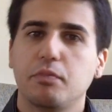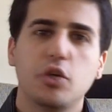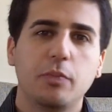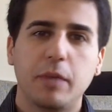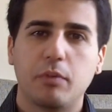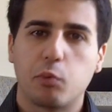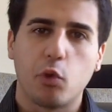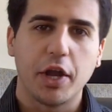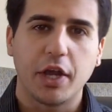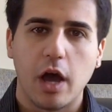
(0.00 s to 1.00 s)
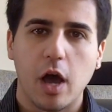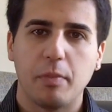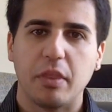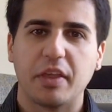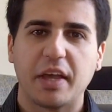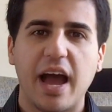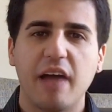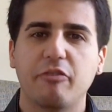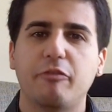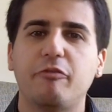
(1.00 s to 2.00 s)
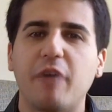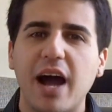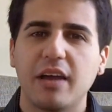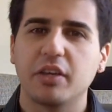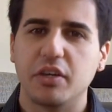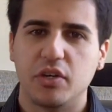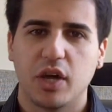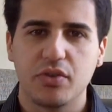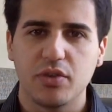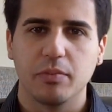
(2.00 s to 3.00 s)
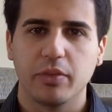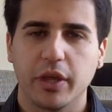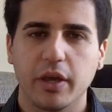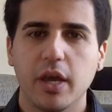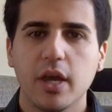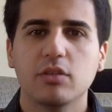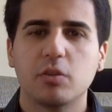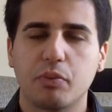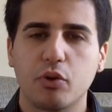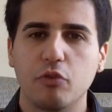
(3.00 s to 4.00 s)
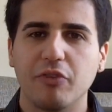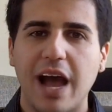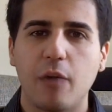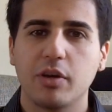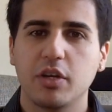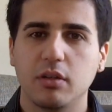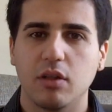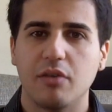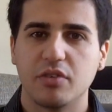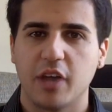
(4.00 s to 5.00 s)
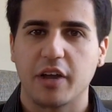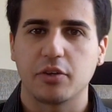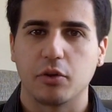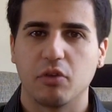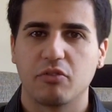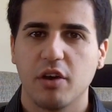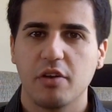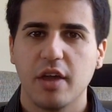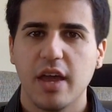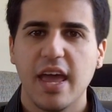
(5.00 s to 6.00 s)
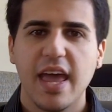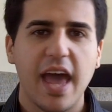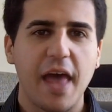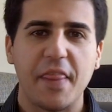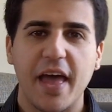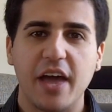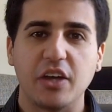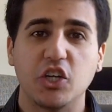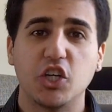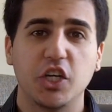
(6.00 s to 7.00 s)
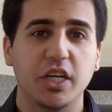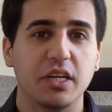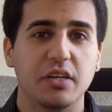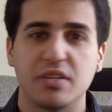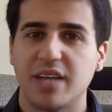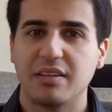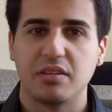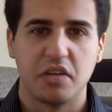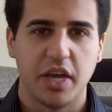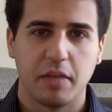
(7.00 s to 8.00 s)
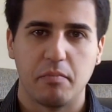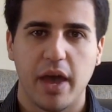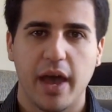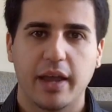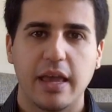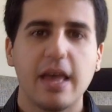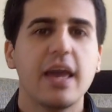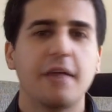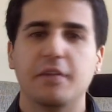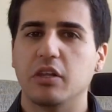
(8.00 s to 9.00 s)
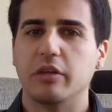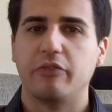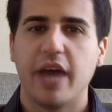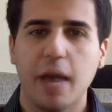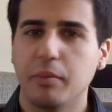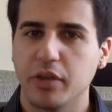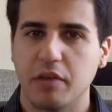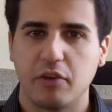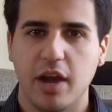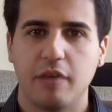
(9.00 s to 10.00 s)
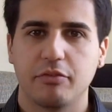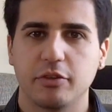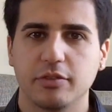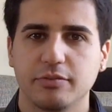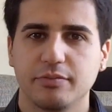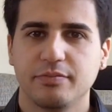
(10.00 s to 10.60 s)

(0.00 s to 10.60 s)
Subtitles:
two people break up and then the guy finally does something to prove how much he loves his ex-girlfriend, and then she decides to take him back, and they live happily ever after.